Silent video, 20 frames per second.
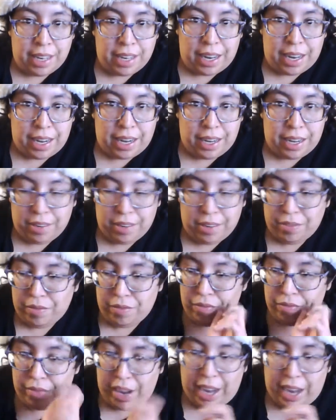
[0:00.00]
And
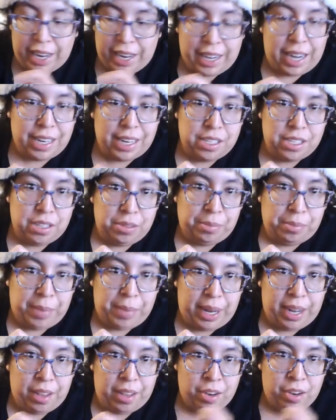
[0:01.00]
I can add it to
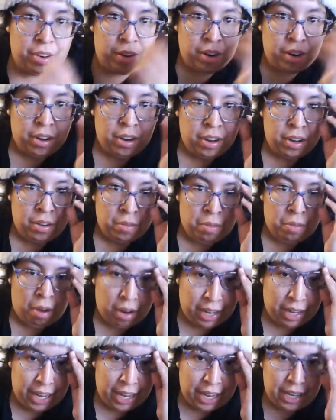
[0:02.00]
my other
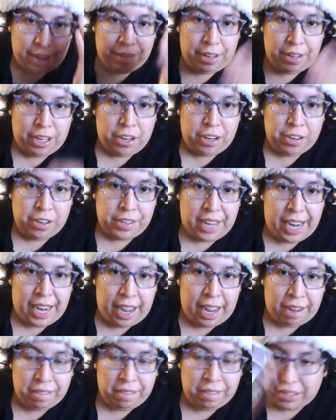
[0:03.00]
Rock Candy figures I
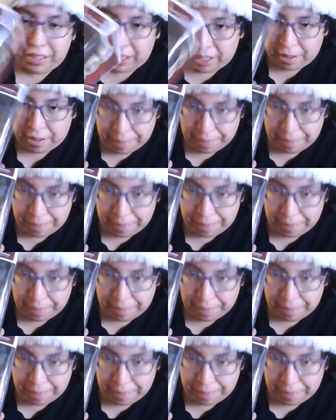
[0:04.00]
have. So,